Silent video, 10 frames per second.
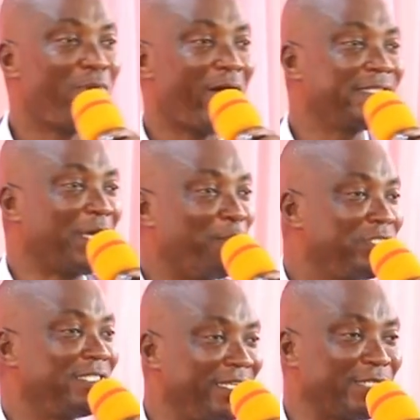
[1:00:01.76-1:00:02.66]
will buy it and
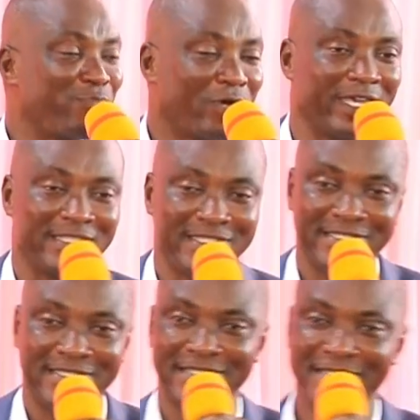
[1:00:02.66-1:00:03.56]
put it in his
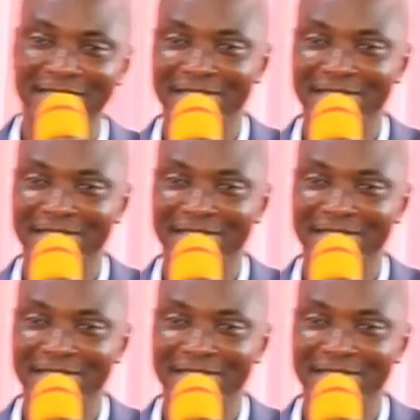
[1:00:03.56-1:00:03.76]
pockets.